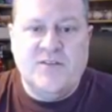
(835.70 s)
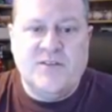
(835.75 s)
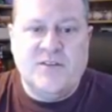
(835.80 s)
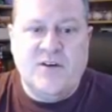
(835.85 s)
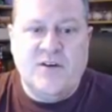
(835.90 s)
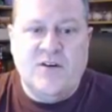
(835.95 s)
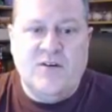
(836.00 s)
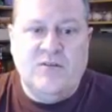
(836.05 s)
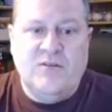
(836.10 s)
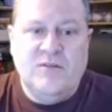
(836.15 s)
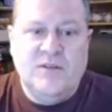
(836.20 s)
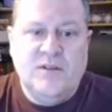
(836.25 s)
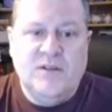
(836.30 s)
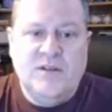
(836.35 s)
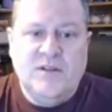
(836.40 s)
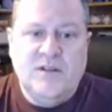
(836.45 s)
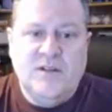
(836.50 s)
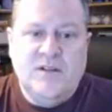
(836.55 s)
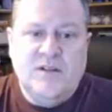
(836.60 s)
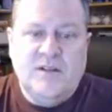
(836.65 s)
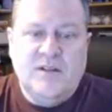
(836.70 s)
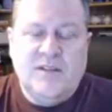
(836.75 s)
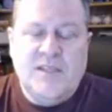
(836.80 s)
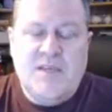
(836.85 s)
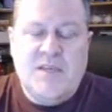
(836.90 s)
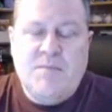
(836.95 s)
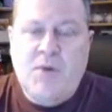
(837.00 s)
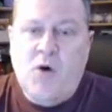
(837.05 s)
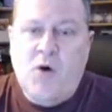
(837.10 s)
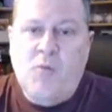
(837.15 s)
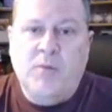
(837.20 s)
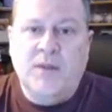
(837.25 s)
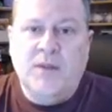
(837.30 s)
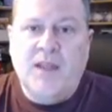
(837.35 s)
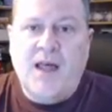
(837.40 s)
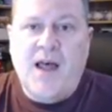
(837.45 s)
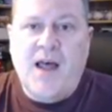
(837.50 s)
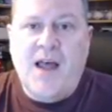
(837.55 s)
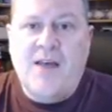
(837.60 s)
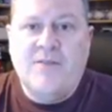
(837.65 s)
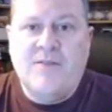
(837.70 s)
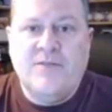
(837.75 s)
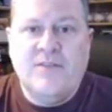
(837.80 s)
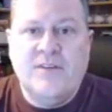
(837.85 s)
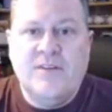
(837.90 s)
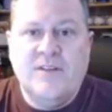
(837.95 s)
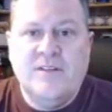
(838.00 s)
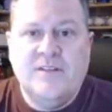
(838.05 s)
so keep hope alive.